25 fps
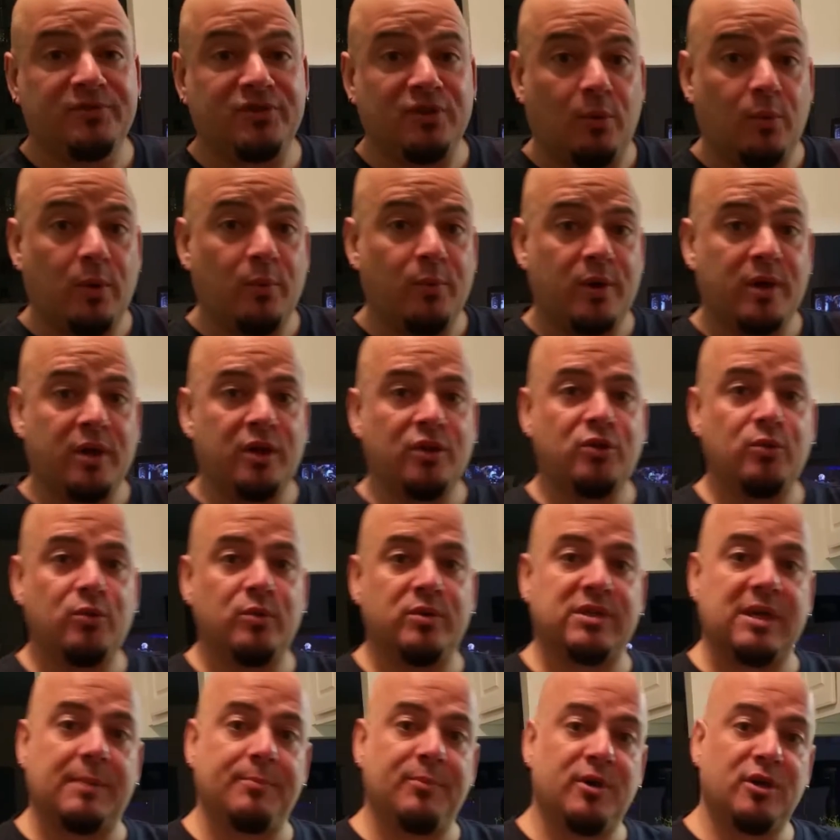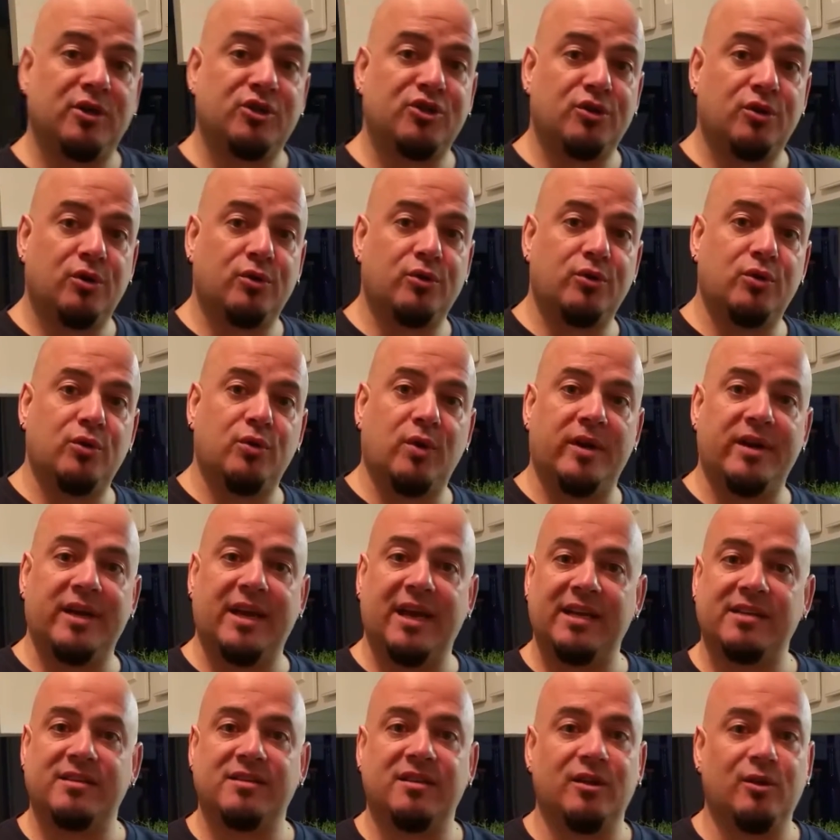So what we're going to do is I'm going to show you a
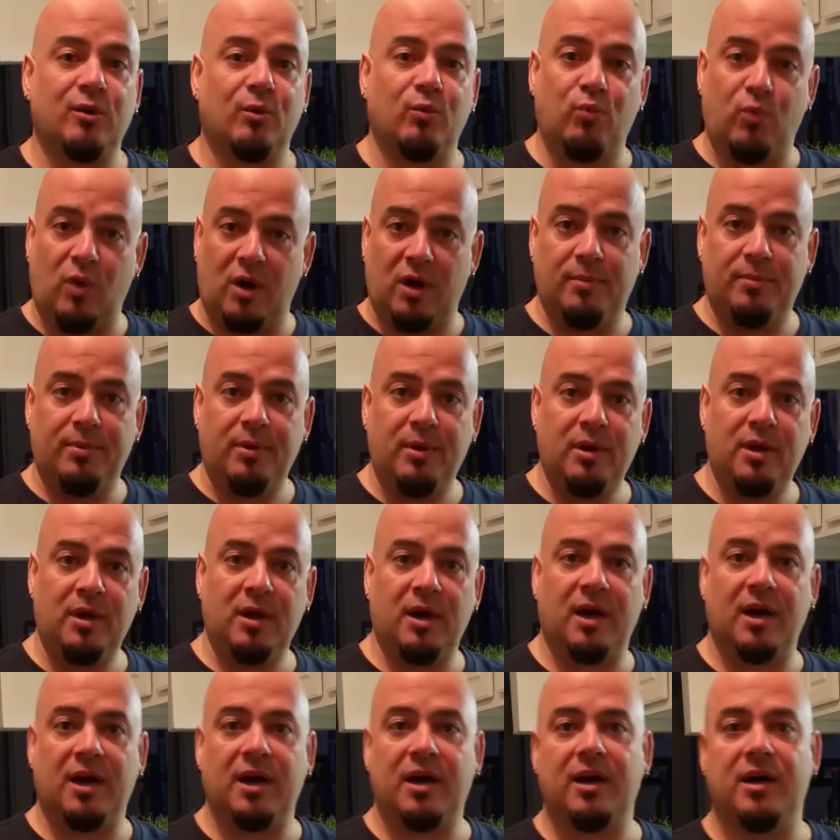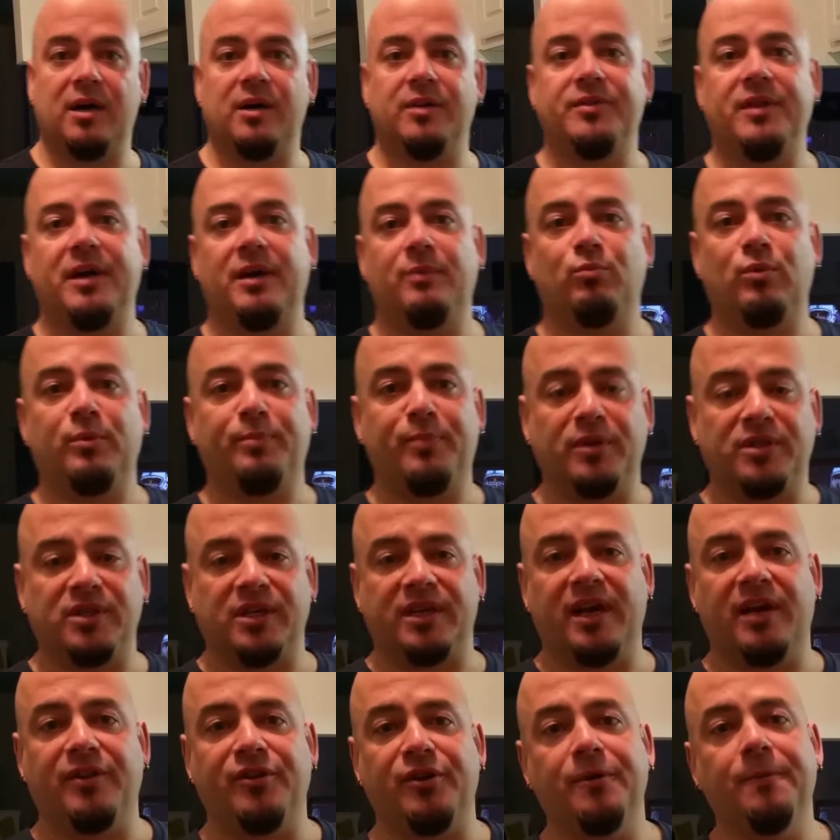nice little rub that we put
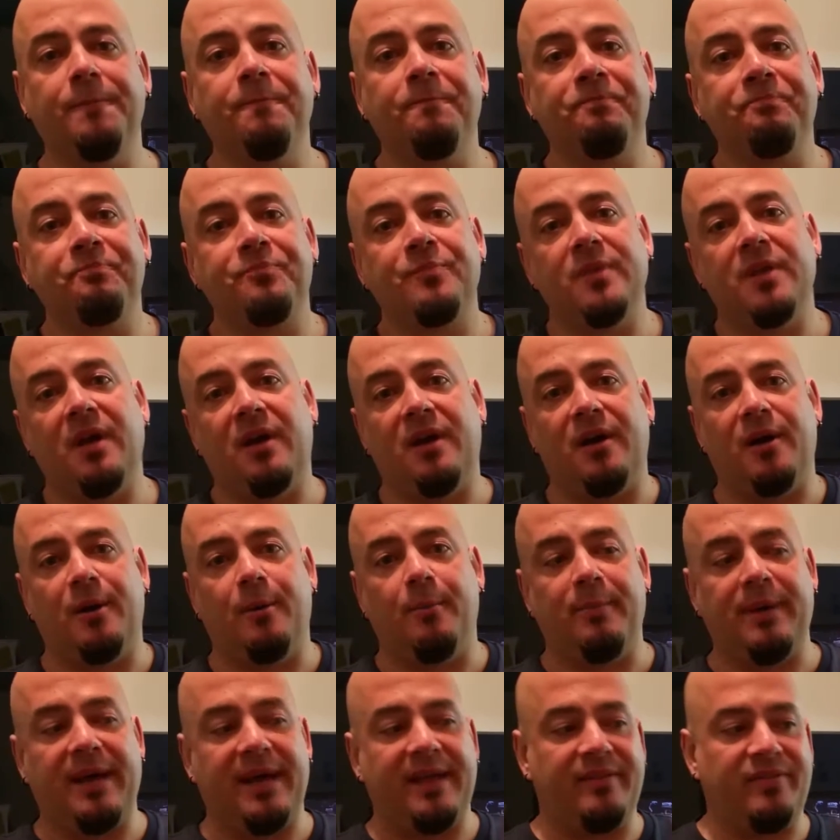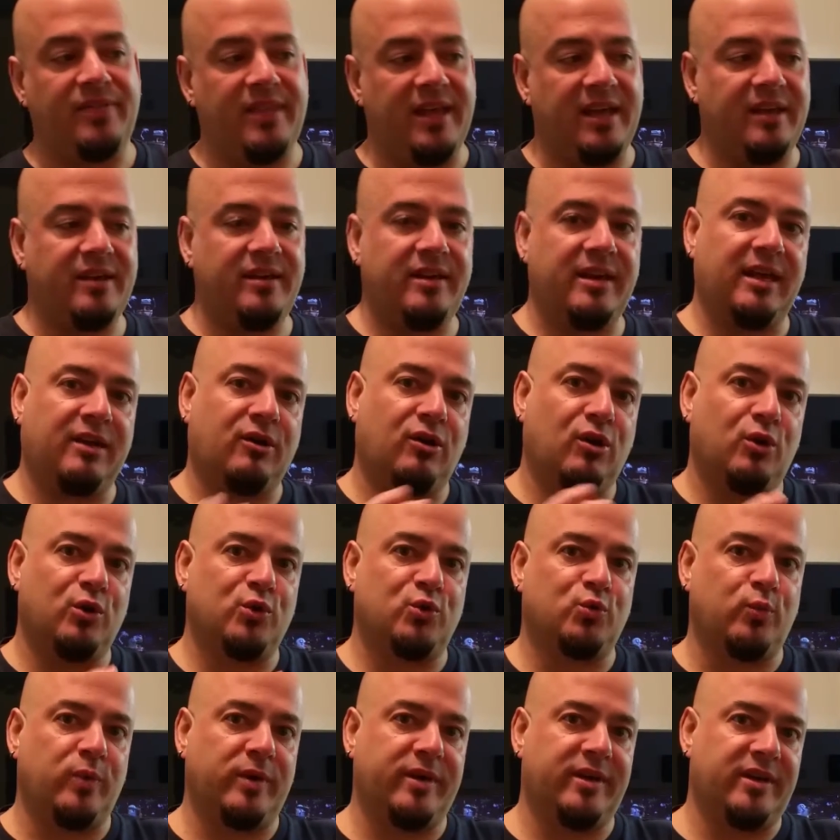together, and then it
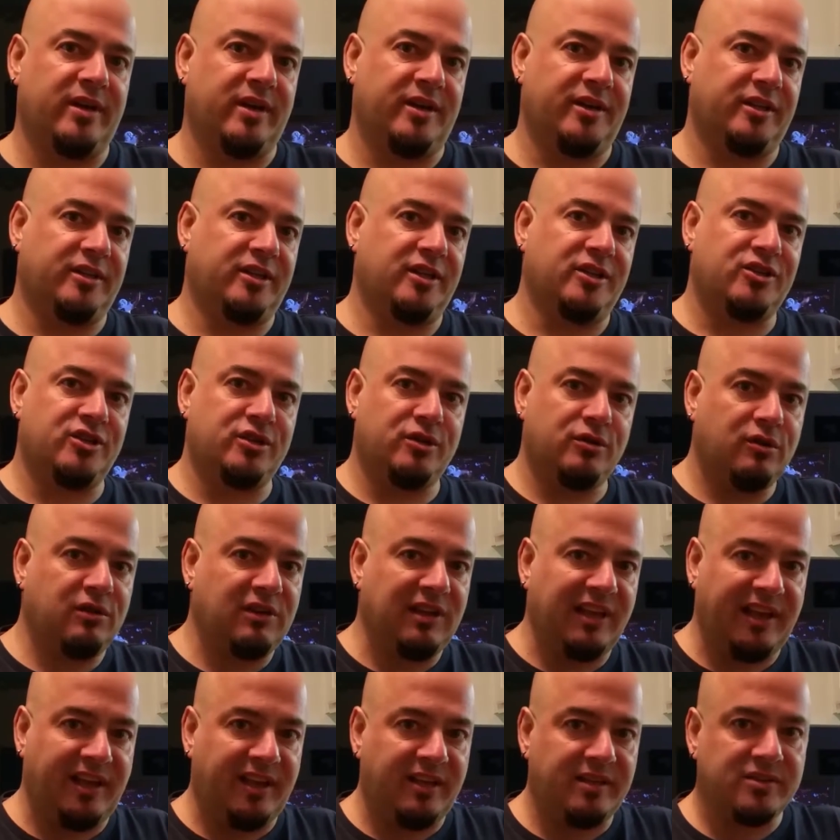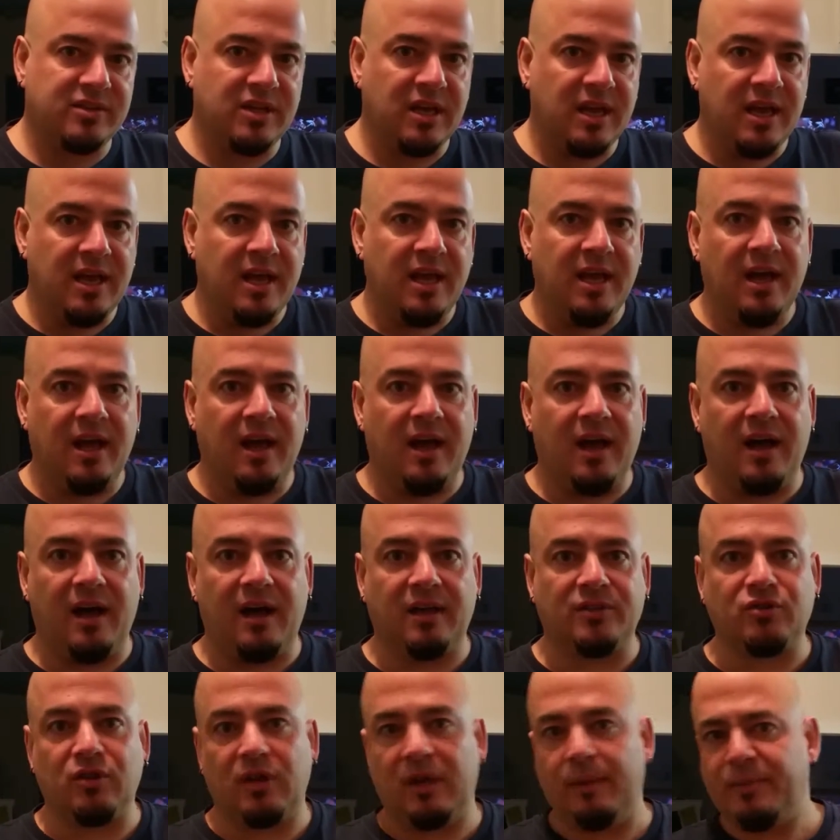goes with an additional glaze.
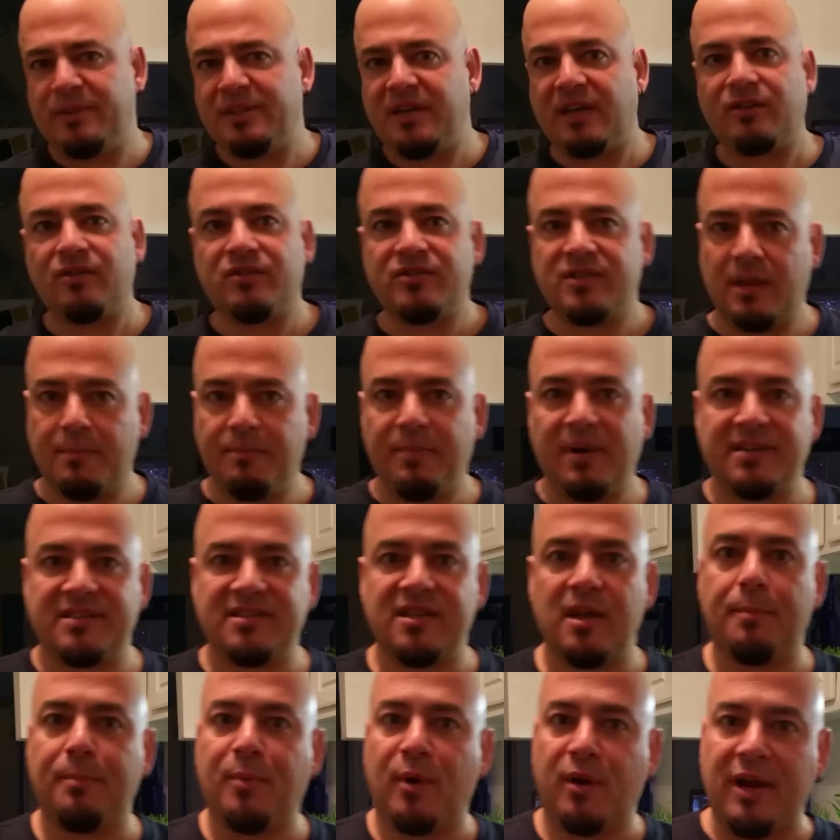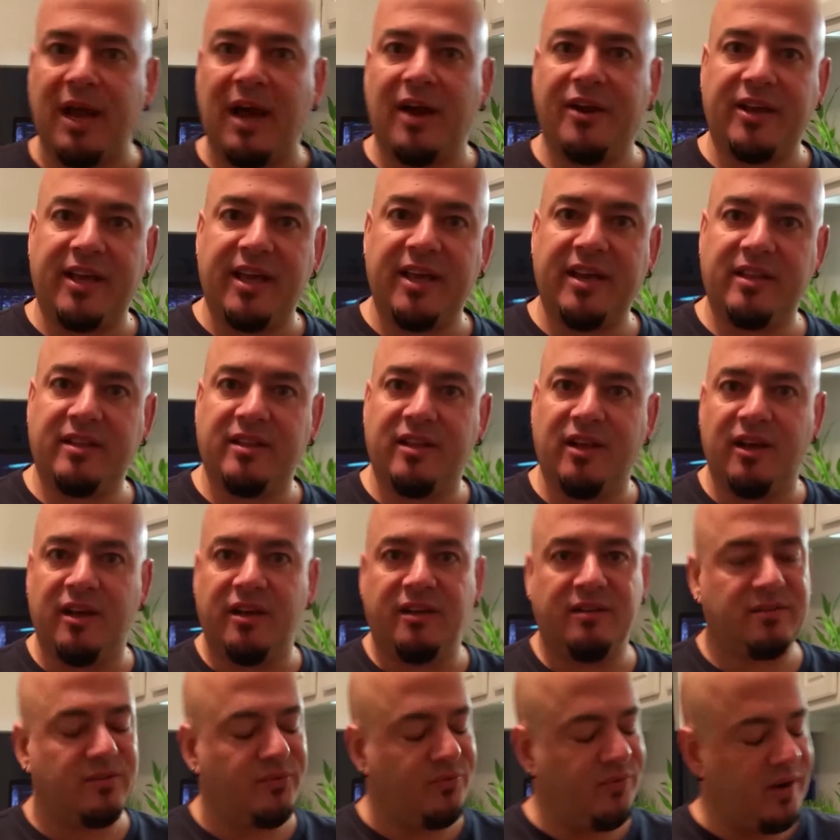So let me take you step by step on how to get it
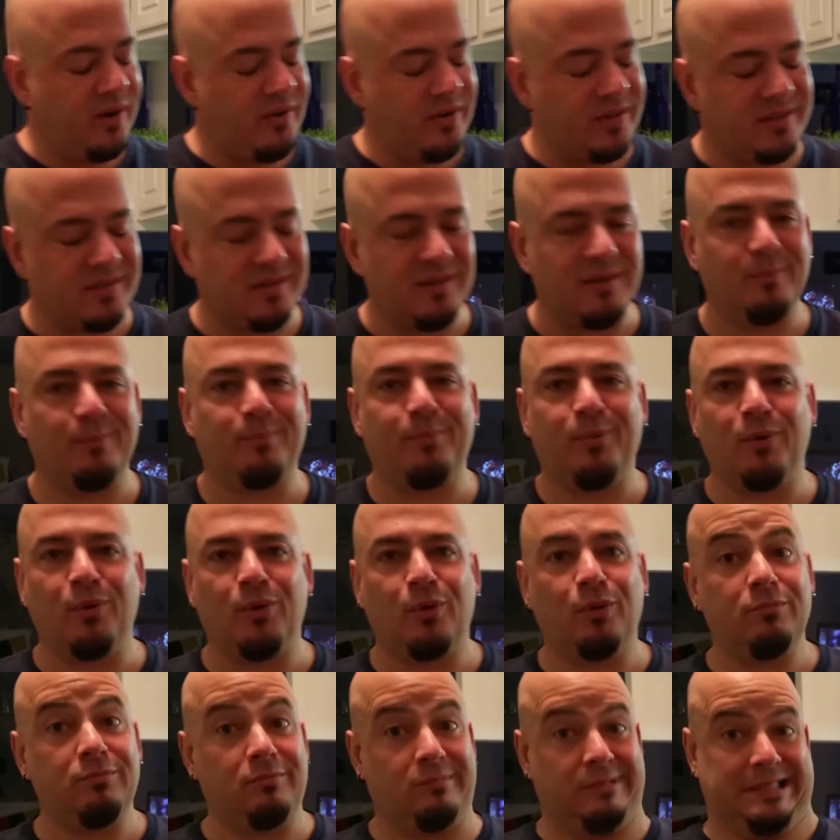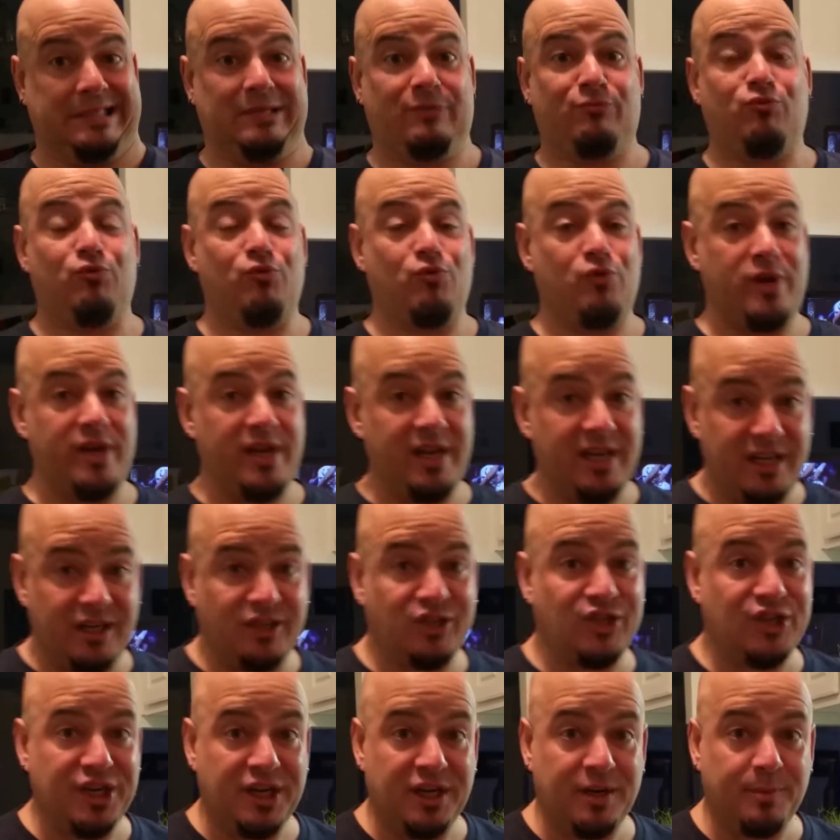done. It's very simple,
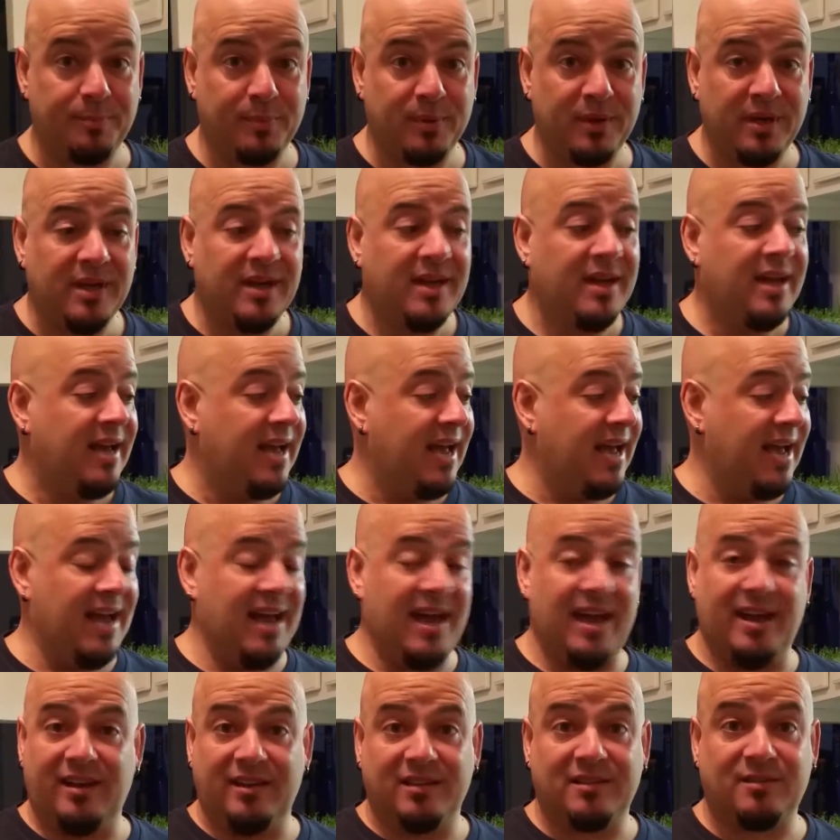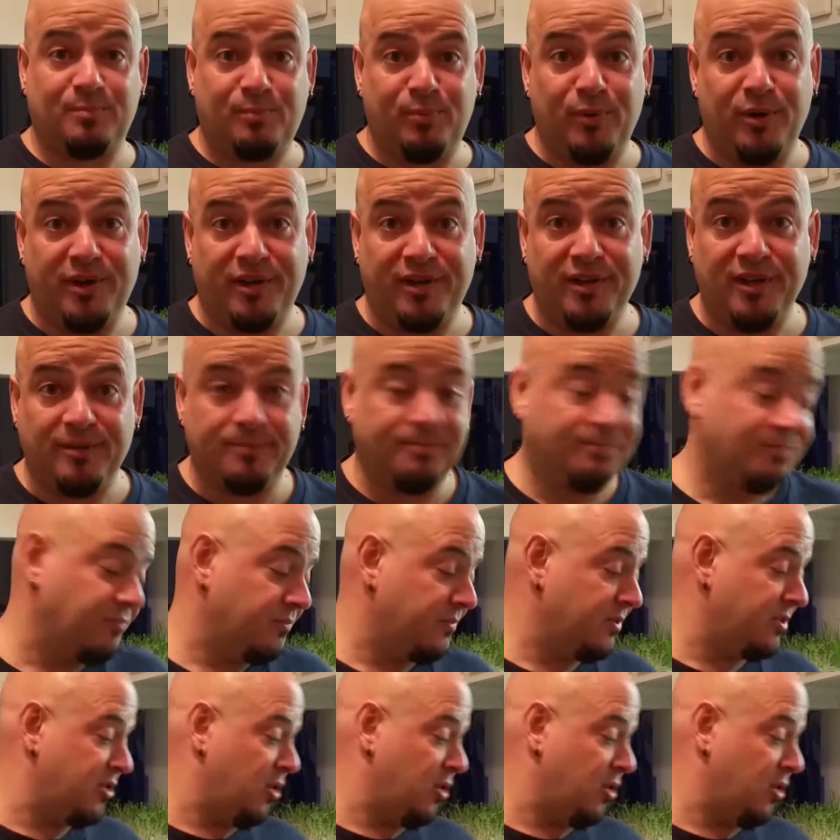really cheap, and it's pretty good.